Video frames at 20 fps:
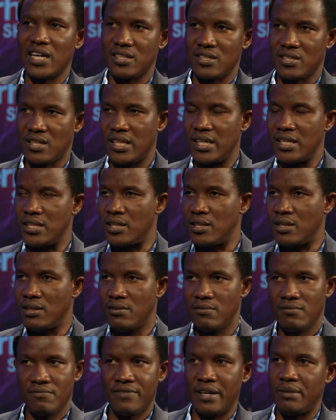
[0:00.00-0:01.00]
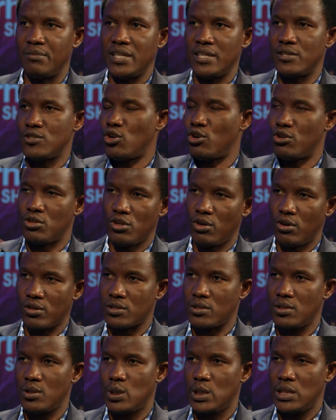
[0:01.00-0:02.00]
this lady feminist or not.
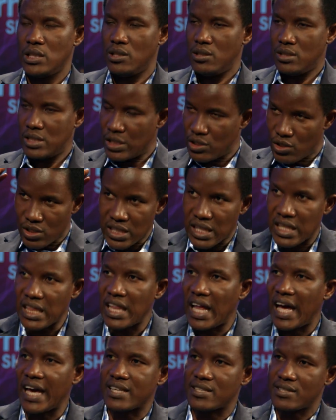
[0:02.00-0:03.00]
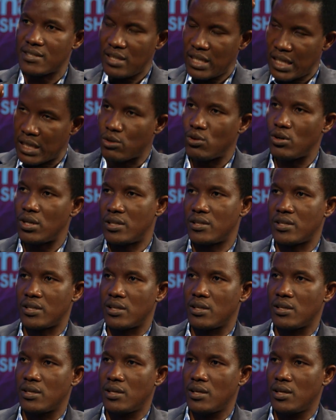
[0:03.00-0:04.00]
She just likes equality.
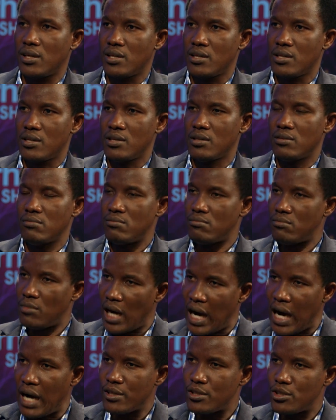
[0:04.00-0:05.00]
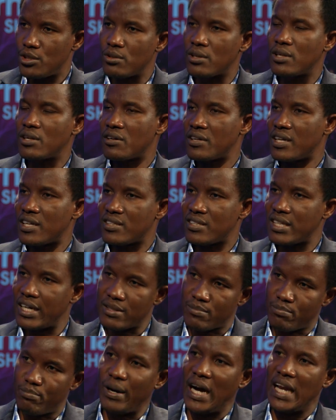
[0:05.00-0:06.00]
How do you create that
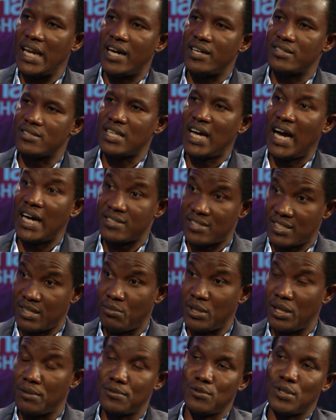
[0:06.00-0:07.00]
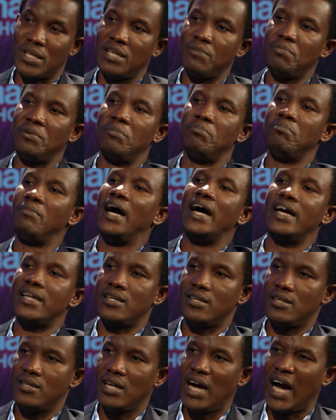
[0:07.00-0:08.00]
balance and still be able to keep a man
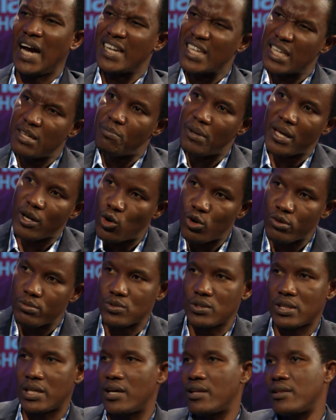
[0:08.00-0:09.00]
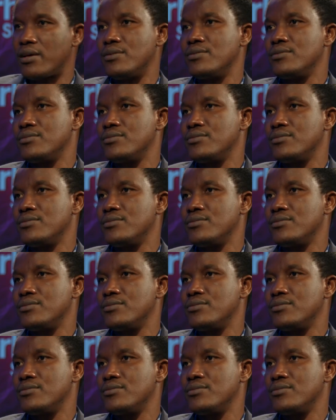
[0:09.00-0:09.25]
and keep a home together?